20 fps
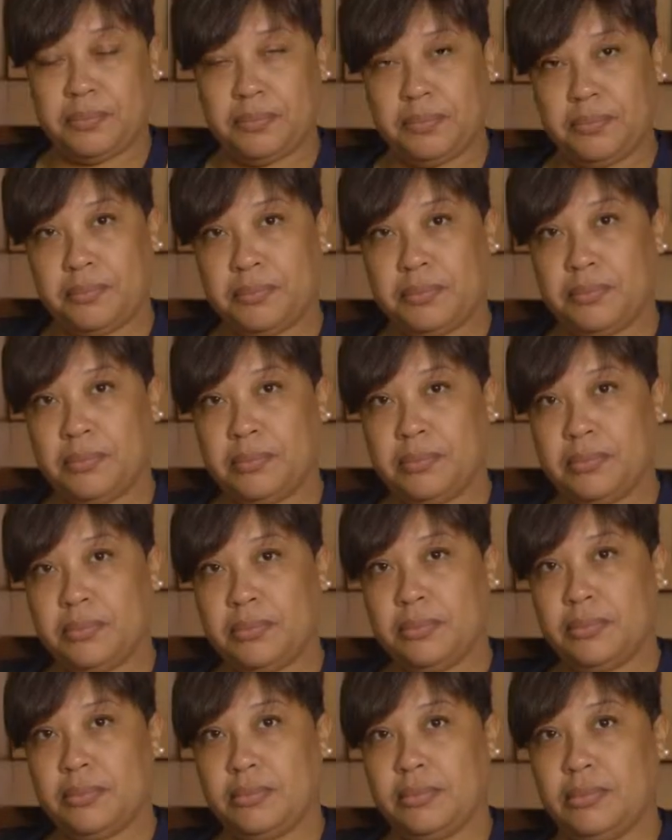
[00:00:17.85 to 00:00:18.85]

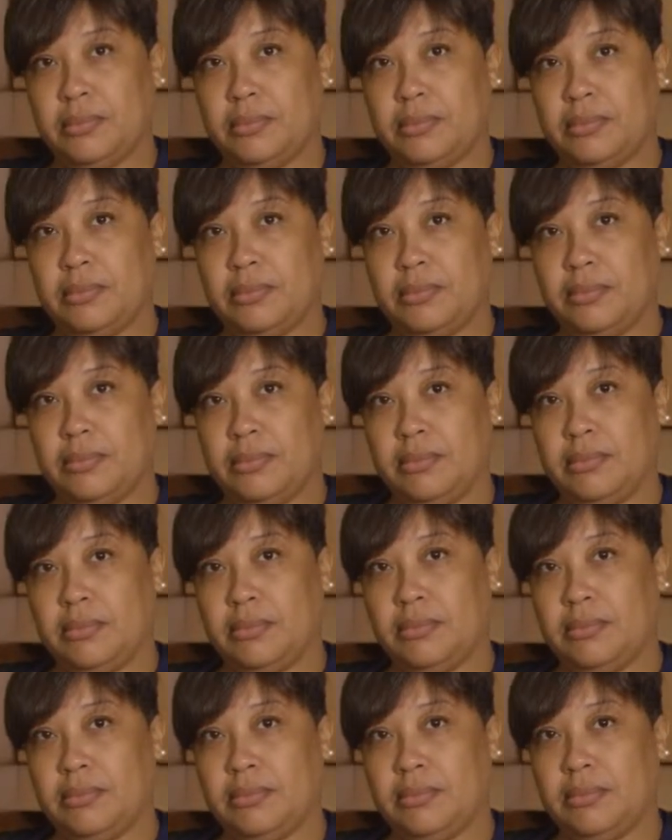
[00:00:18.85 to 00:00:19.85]

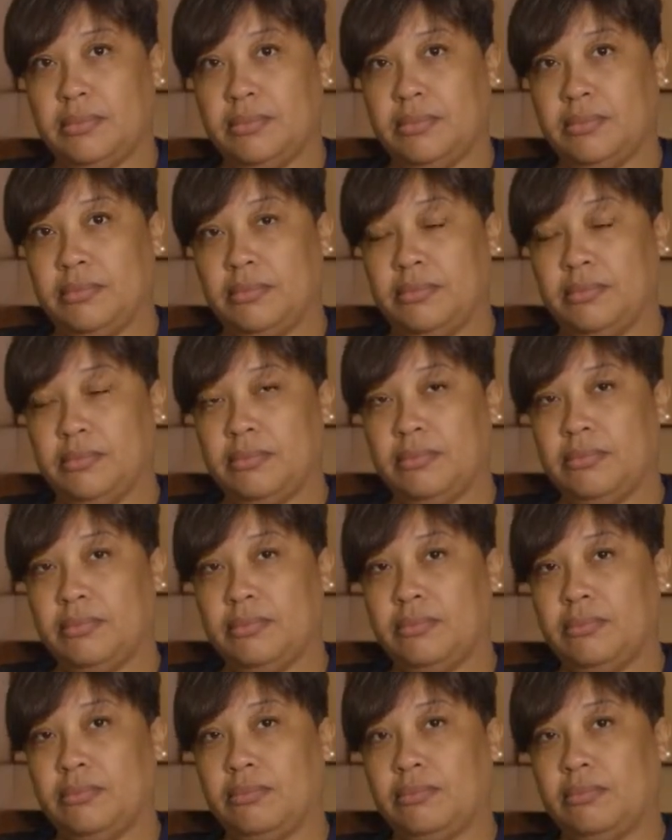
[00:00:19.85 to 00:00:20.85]

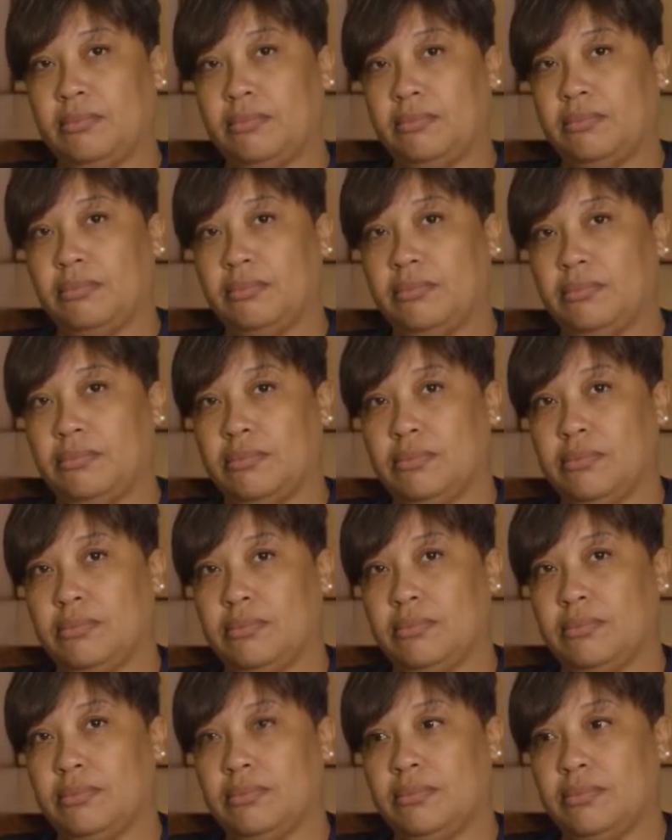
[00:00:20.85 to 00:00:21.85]

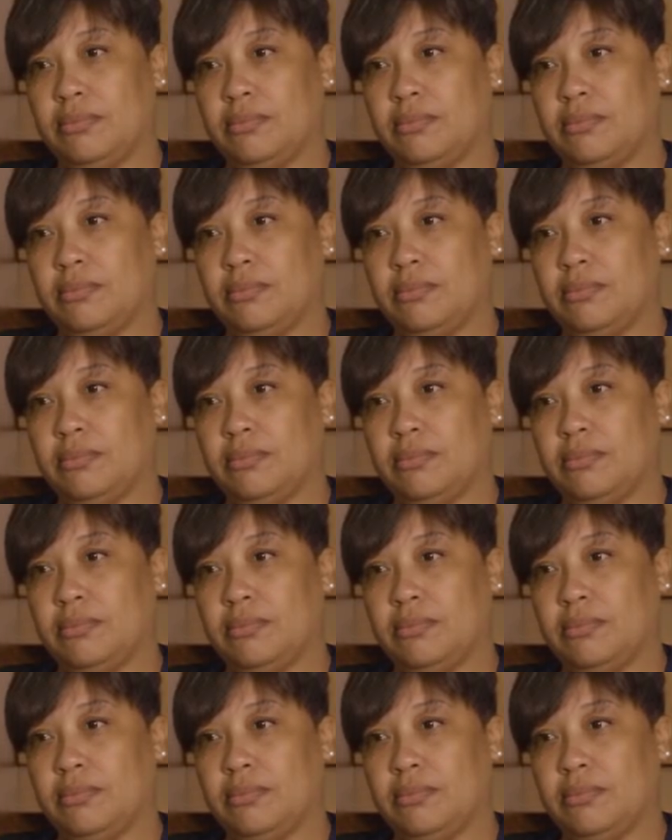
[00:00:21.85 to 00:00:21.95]
The person shown says nothing.